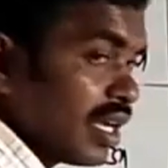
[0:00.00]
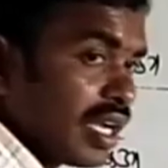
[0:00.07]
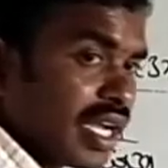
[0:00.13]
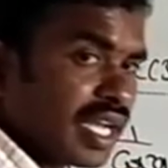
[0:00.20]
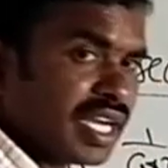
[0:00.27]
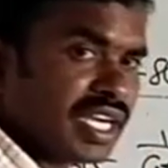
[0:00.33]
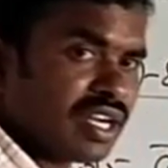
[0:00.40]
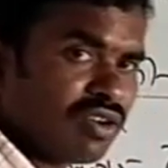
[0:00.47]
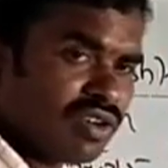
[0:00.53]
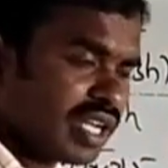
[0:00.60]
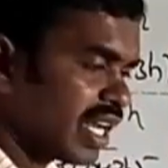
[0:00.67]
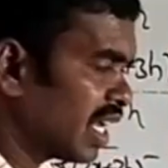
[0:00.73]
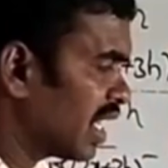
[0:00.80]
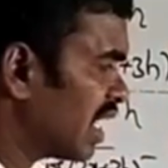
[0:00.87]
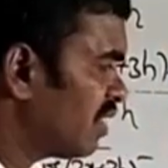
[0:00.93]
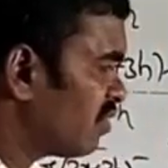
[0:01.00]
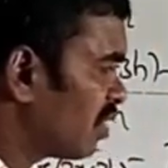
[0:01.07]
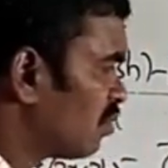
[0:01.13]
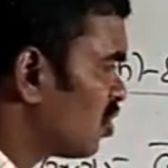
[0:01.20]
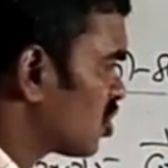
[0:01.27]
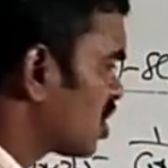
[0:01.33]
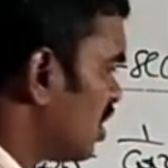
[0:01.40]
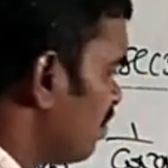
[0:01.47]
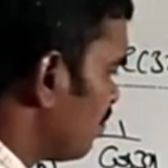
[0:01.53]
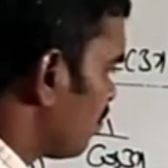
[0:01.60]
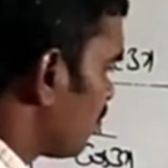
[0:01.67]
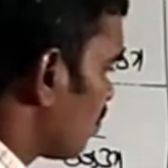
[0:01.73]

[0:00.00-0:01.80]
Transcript: Any doubt? Can I write one more step?